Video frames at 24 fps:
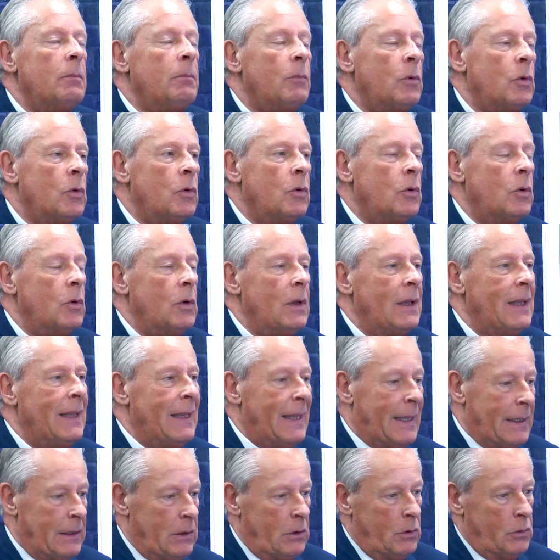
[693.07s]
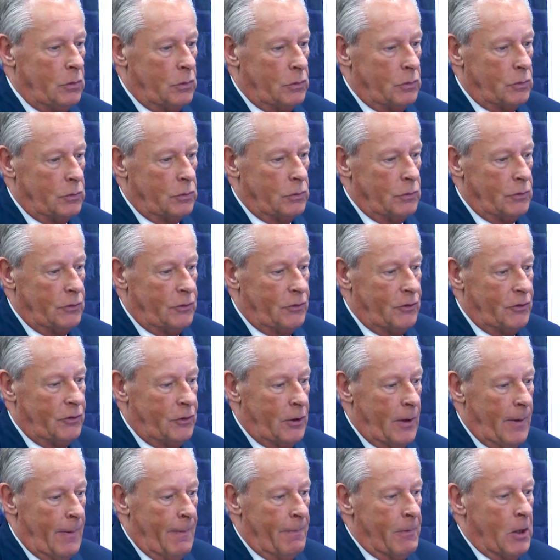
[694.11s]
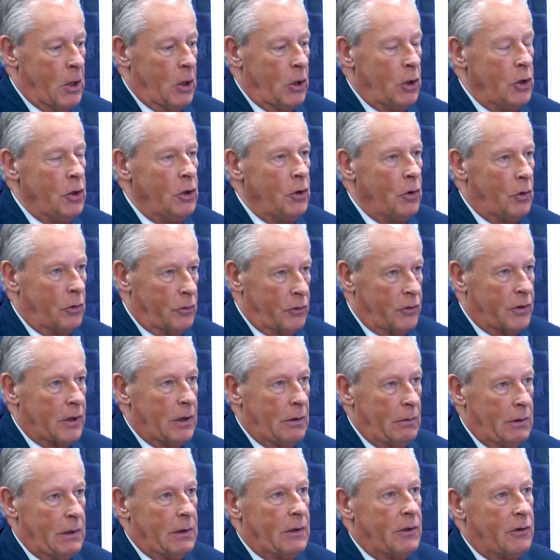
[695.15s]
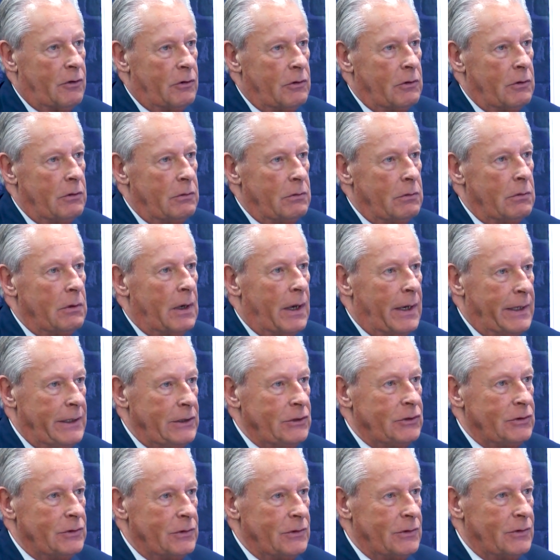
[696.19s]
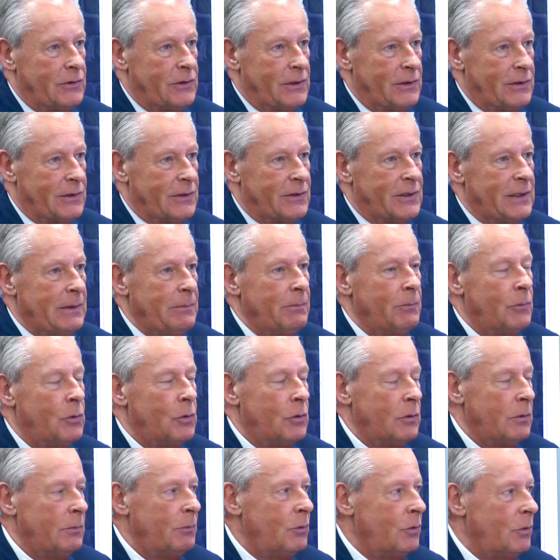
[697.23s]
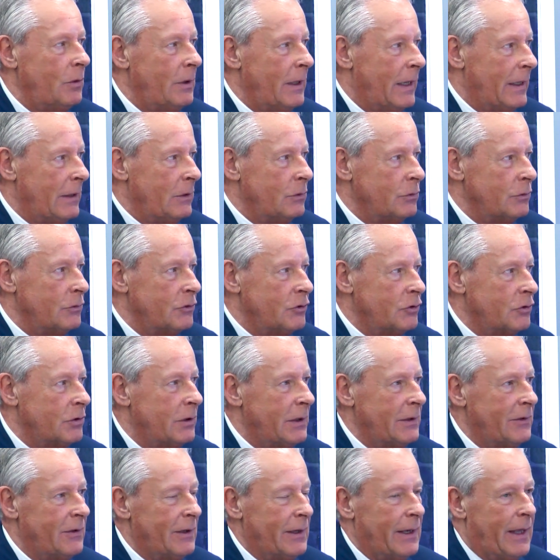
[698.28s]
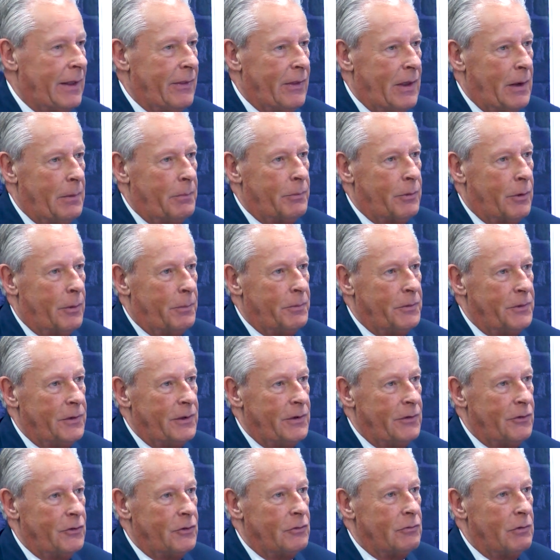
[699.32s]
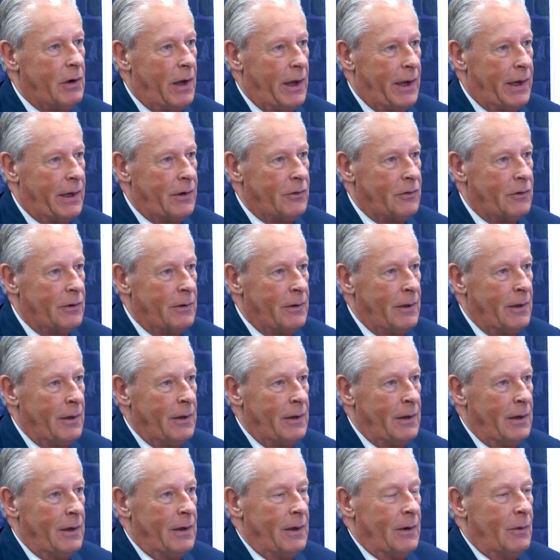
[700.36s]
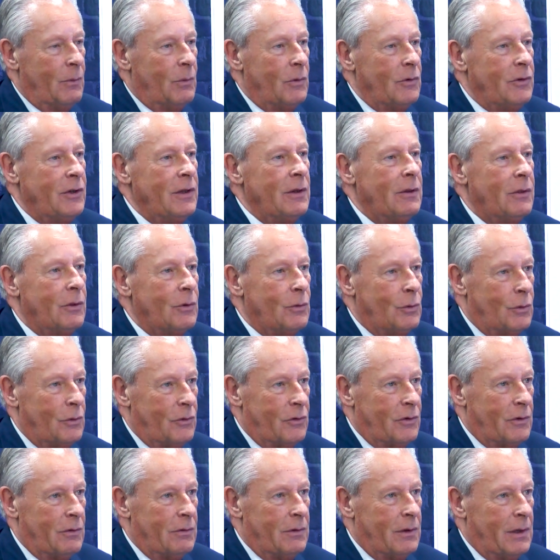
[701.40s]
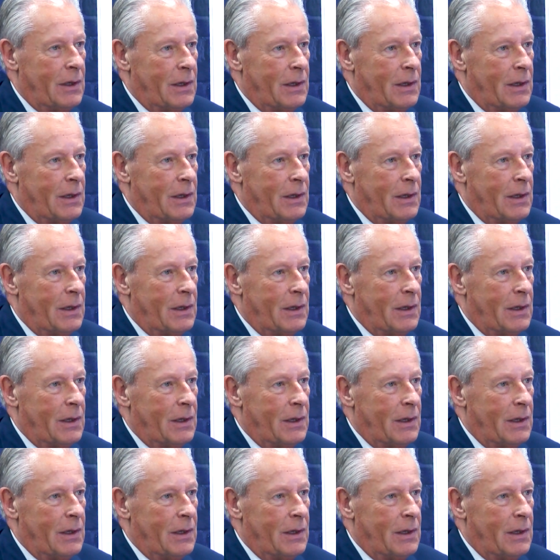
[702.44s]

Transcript: and more landlords not going through agencies. I see more and more landlords trying to let their properties direct. What are your thoughts on